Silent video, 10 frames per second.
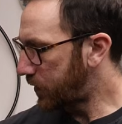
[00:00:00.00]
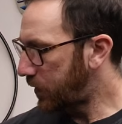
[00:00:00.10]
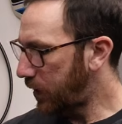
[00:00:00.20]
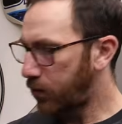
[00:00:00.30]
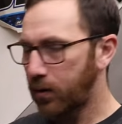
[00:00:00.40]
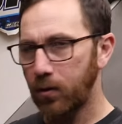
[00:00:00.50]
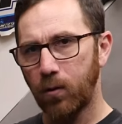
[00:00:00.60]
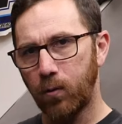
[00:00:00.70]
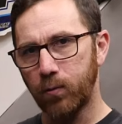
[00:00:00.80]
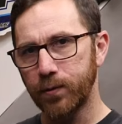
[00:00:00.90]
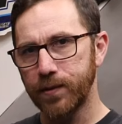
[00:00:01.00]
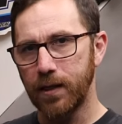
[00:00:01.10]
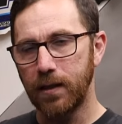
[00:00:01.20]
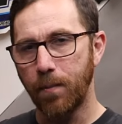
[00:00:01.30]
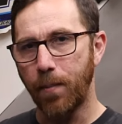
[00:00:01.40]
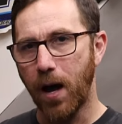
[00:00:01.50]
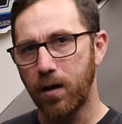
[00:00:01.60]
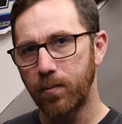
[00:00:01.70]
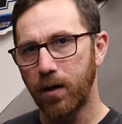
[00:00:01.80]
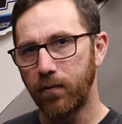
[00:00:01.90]
secret holes in the
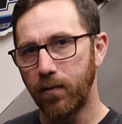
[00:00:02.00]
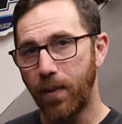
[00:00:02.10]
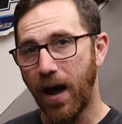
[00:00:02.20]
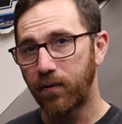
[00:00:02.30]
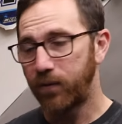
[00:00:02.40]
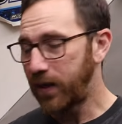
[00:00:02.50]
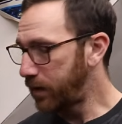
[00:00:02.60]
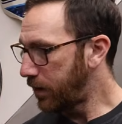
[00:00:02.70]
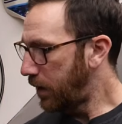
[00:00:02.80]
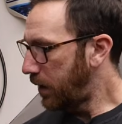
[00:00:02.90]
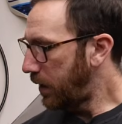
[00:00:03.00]
bottom of the back feet.